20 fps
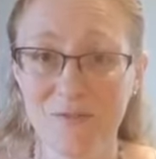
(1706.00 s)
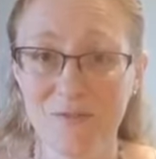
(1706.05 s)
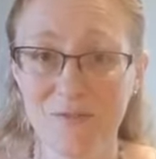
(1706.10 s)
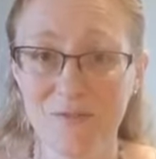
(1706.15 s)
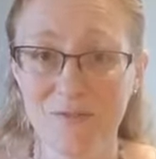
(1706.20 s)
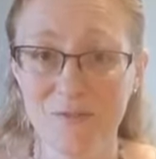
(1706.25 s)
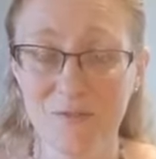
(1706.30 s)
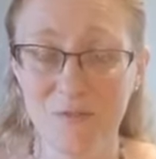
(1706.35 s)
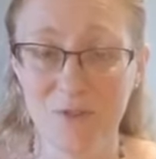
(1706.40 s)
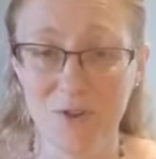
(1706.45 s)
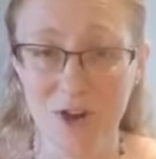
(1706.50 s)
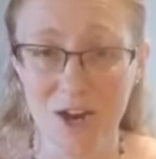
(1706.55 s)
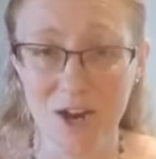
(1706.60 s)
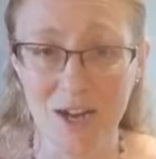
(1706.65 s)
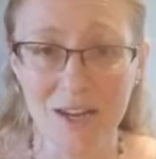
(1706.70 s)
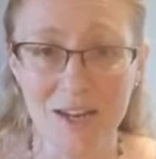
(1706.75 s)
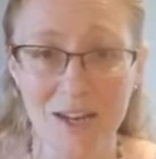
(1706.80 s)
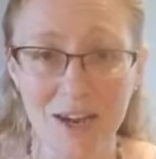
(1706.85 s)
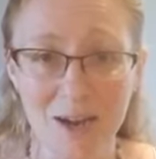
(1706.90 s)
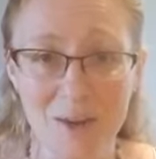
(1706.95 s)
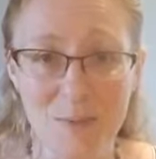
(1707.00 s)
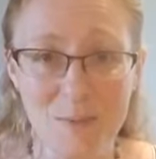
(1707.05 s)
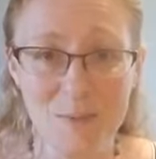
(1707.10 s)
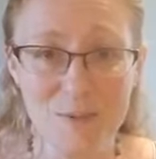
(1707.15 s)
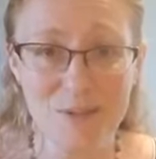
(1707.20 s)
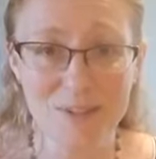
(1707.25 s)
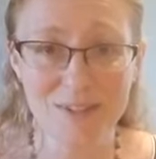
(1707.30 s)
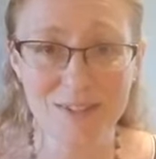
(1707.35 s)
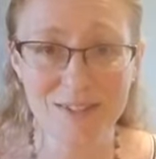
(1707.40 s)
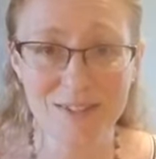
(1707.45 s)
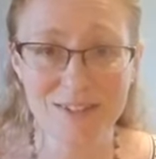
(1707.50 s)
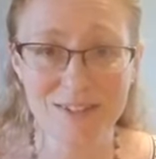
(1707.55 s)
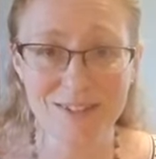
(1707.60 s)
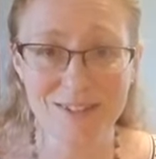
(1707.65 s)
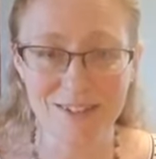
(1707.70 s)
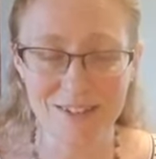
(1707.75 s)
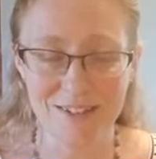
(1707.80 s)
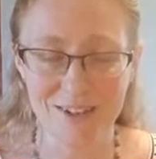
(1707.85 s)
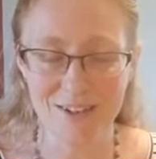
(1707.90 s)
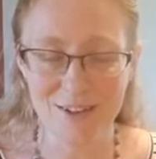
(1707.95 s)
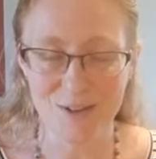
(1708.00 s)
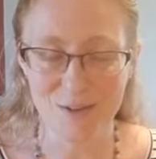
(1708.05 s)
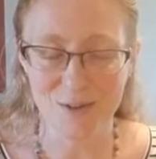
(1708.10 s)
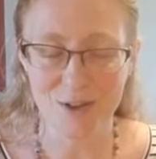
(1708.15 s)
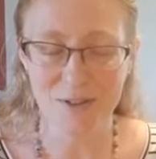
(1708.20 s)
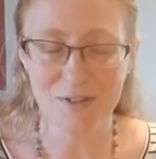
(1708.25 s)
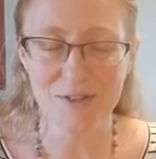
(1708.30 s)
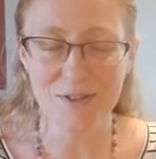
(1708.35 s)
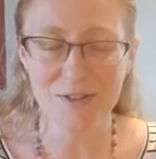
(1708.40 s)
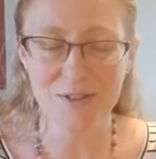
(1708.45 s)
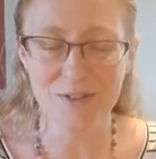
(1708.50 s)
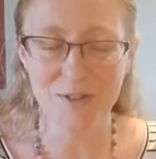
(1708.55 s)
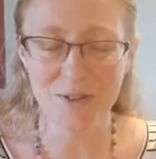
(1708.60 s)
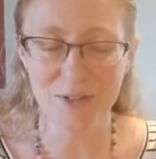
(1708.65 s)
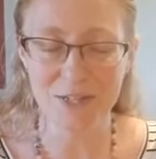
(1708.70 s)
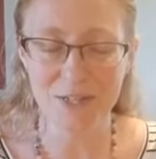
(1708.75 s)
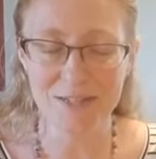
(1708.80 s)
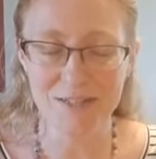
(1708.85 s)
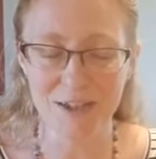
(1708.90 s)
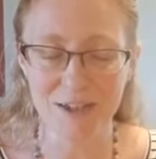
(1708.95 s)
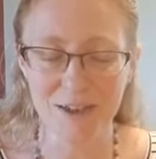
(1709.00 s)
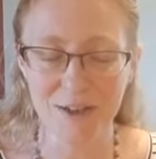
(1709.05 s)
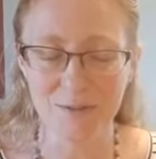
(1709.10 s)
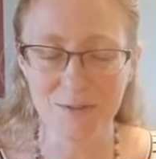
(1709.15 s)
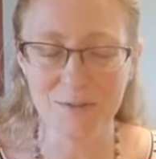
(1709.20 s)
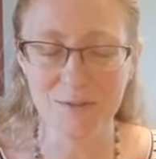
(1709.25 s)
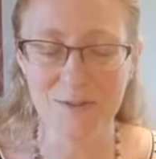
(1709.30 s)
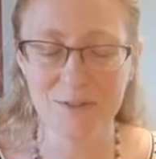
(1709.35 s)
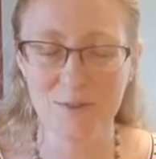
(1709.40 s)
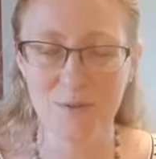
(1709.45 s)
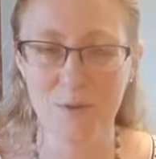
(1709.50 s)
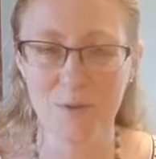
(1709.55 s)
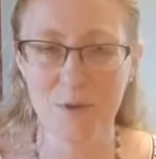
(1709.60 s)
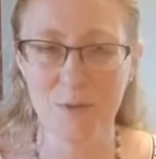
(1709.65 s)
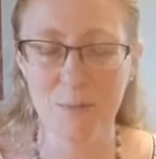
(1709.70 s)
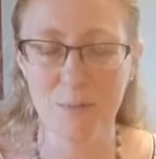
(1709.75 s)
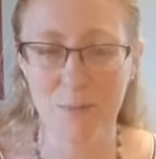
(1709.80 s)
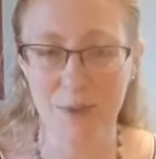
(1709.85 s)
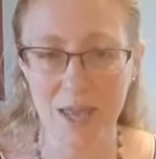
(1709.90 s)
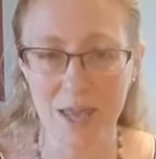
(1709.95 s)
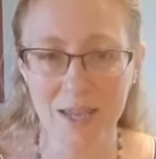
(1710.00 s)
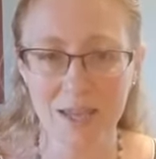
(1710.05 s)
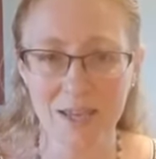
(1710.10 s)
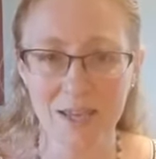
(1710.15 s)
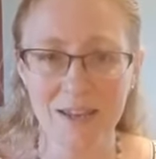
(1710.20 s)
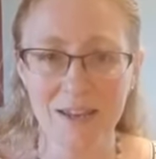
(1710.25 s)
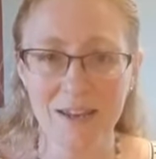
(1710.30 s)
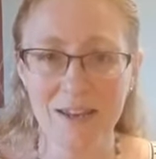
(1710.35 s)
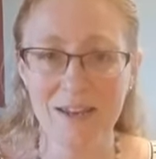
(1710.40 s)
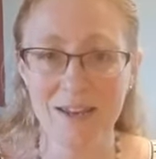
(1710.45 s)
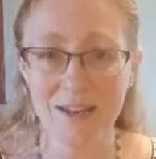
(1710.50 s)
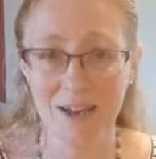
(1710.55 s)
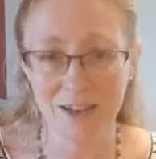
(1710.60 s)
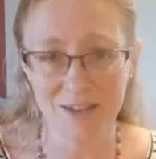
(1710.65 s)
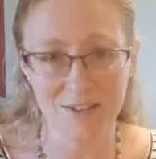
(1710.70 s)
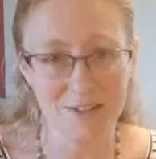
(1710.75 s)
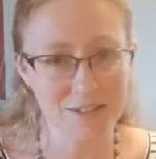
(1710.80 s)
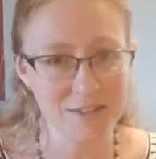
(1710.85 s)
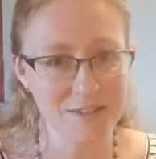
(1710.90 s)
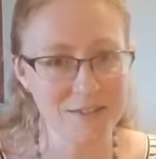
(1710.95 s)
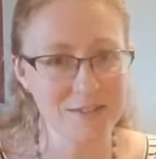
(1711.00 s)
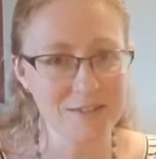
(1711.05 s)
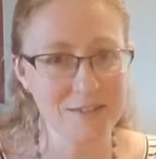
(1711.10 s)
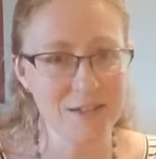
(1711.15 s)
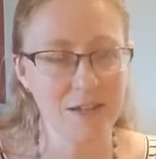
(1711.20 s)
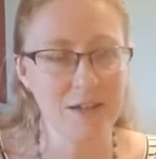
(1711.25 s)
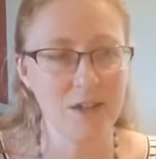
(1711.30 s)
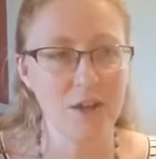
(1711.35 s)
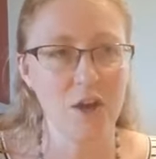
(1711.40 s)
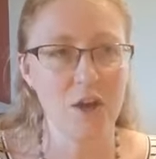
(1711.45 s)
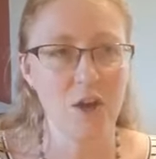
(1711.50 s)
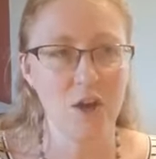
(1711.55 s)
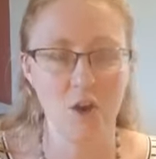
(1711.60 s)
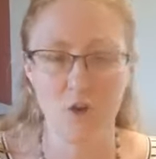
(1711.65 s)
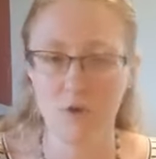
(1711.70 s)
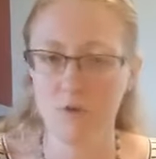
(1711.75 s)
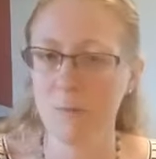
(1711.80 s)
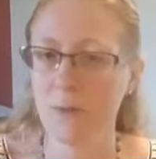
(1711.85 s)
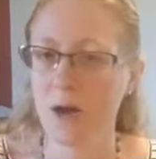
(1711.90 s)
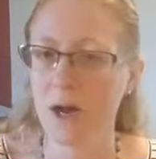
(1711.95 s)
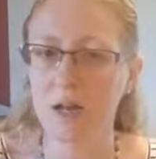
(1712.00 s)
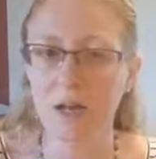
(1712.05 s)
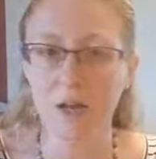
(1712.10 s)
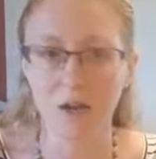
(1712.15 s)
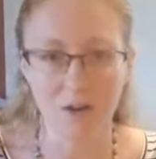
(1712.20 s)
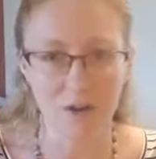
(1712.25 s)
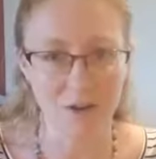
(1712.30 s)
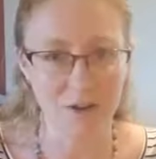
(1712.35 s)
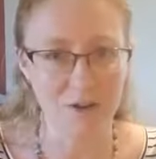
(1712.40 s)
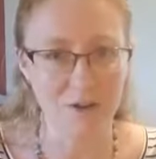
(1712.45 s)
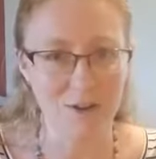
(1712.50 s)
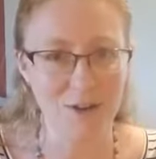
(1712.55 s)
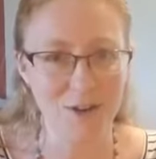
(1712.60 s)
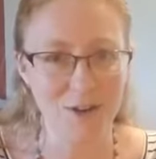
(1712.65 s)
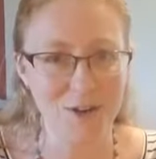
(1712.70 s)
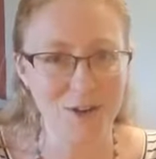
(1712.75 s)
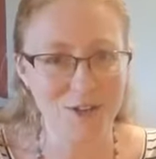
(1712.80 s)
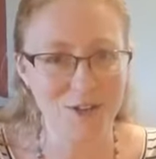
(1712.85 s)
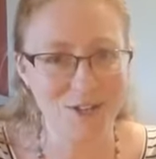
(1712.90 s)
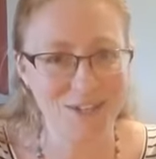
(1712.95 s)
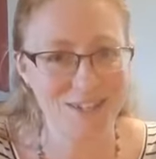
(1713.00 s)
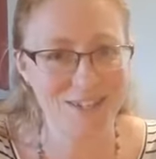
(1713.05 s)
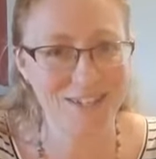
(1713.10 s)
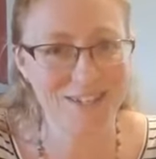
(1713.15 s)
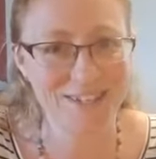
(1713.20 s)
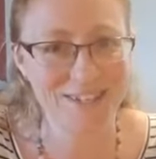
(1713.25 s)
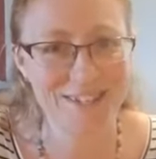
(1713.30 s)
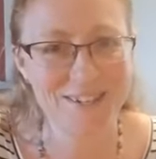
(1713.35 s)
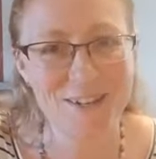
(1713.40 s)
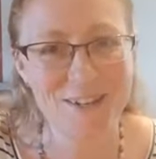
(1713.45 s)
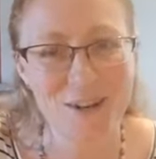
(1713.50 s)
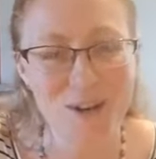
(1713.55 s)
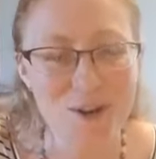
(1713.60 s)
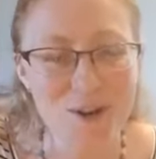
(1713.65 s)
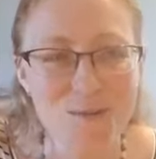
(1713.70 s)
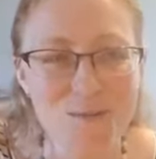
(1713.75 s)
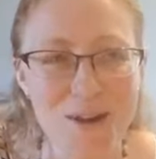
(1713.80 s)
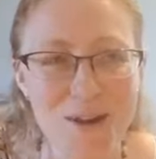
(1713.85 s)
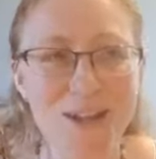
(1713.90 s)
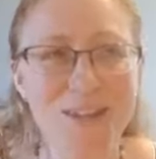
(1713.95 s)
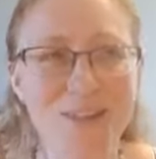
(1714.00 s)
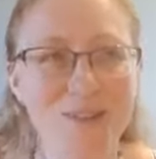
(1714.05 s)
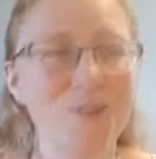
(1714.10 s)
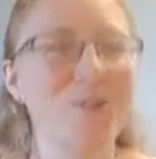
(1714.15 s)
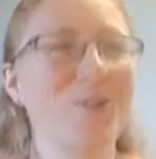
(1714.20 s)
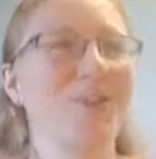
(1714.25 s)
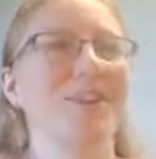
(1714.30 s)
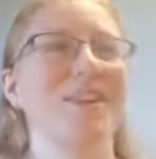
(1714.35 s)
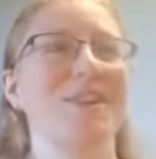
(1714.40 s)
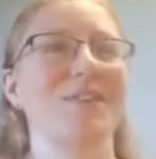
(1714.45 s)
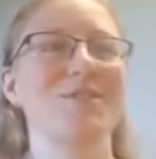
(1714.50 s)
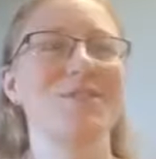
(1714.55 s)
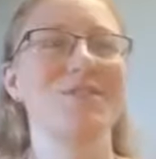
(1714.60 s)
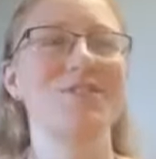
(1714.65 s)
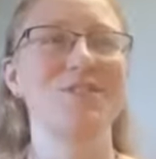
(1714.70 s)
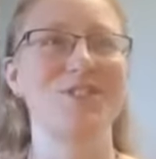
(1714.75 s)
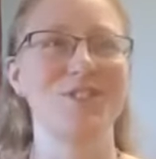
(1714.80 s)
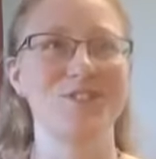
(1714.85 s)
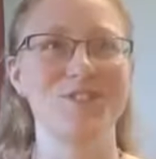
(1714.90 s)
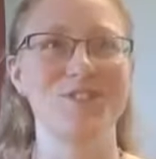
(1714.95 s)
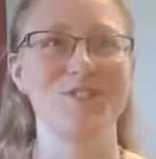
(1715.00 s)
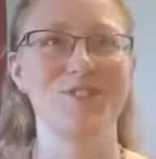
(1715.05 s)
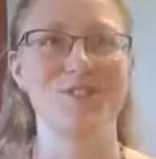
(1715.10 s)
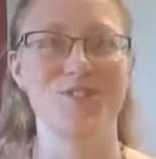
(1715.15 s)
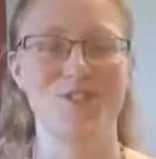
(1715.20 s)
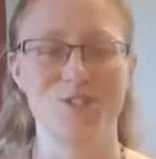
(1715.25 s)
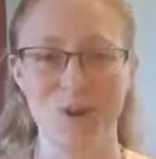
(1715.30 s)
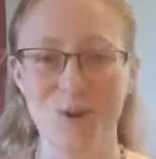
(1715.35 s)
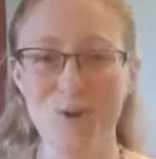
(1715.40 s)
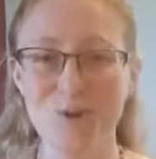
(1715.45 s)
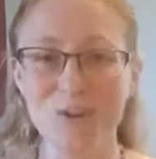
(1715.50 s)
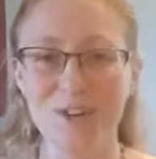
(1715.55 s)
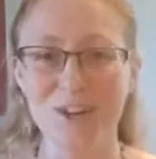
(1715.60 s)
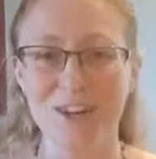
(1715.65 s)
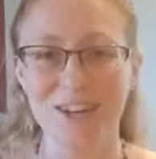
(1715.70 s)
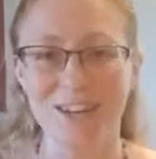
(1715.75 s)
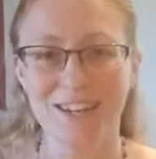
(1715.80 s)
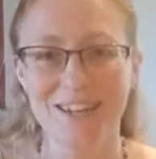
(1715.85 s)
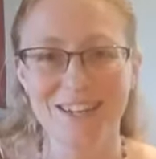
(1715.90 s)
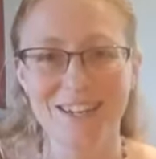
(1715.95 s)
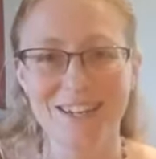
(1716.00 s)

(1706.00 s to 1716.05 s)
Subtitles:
fried up, and I know how this already sounds, with bacon and onions, and oh my Lord, oh my Lord, it was just so good.